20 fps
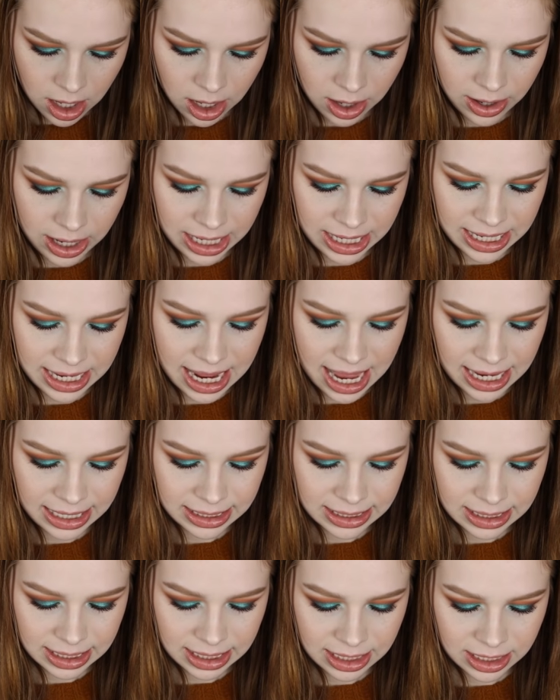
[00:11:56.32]
All right,
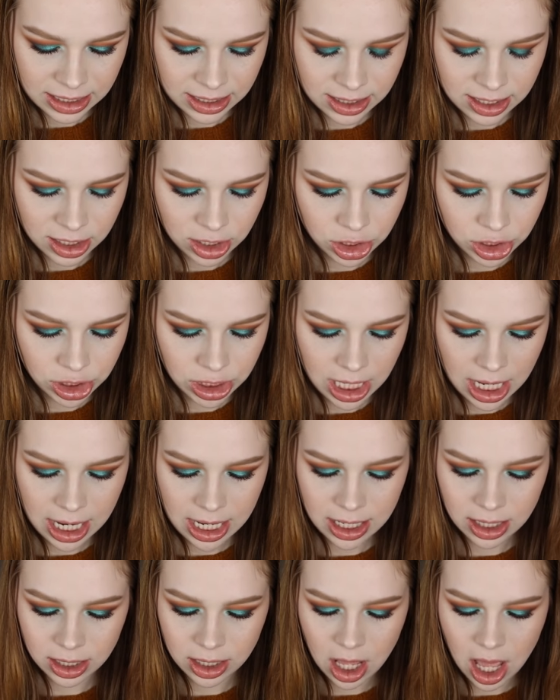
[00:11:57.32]
next is the
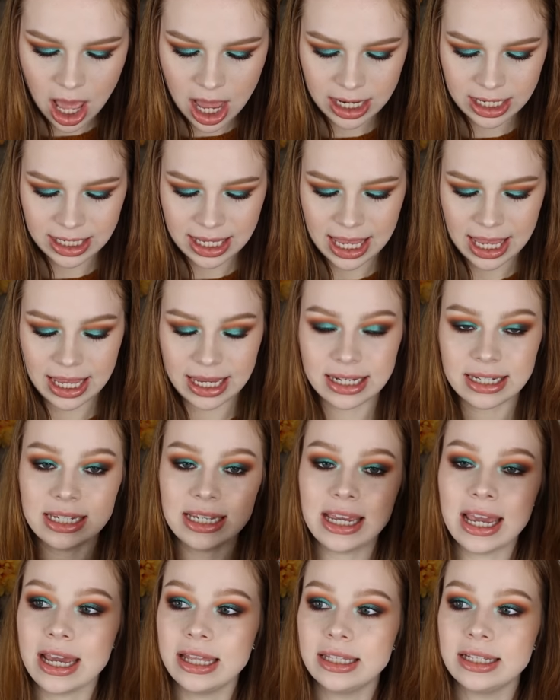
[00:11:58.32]
shade Cotton
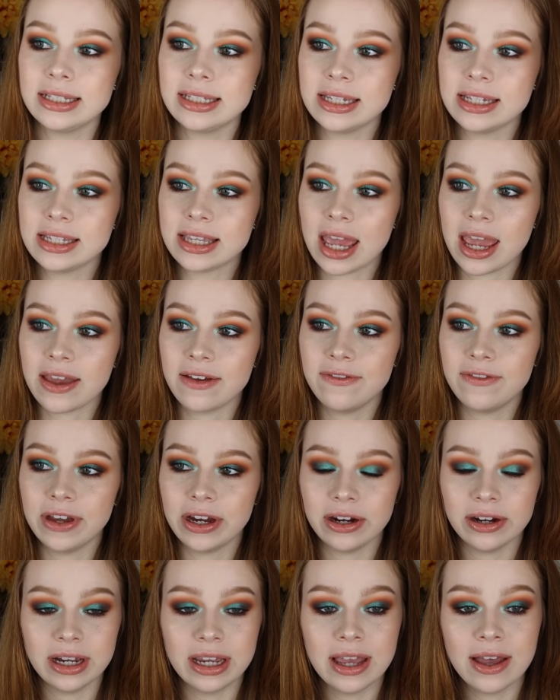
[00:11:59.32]
Candy, and this is a
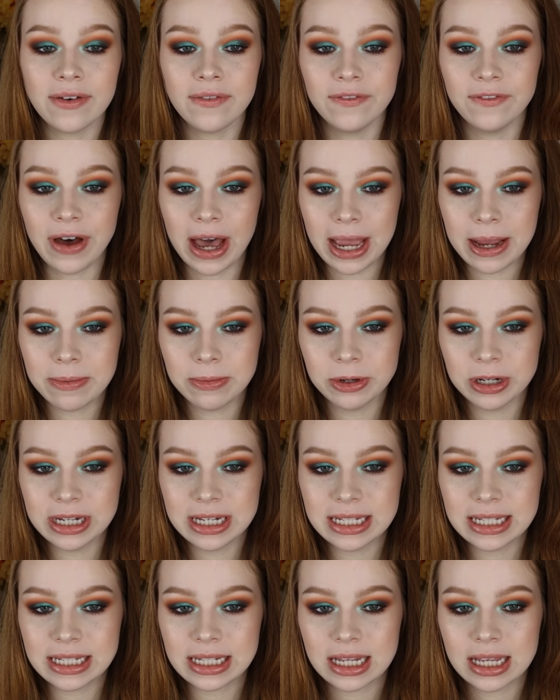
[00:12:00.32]
very
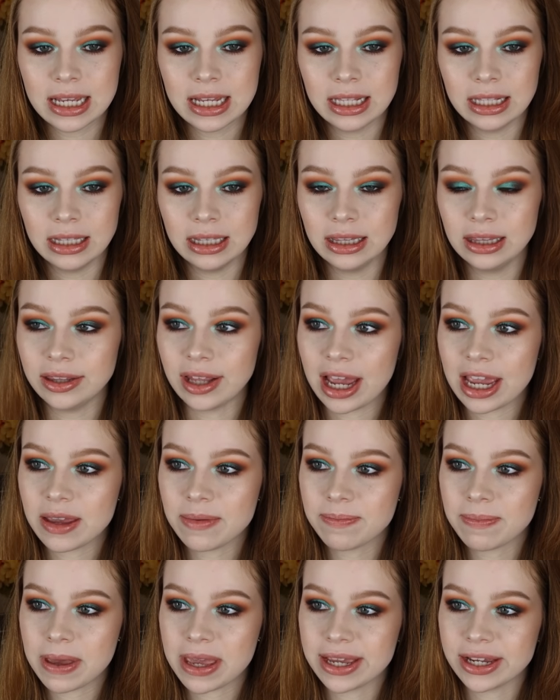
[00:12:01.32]
vibrant
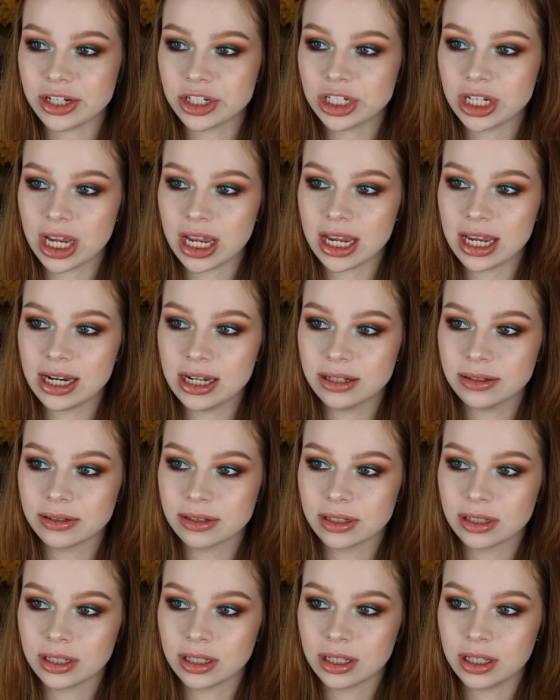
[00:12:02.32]
light pink shade.
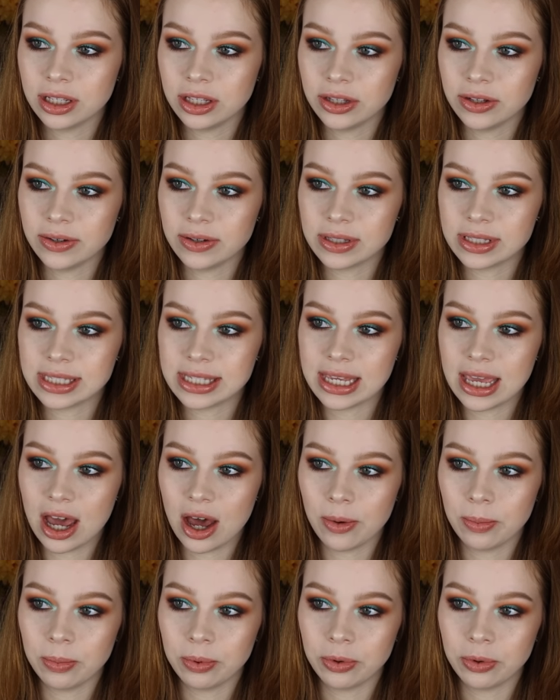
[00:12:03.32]
You can see how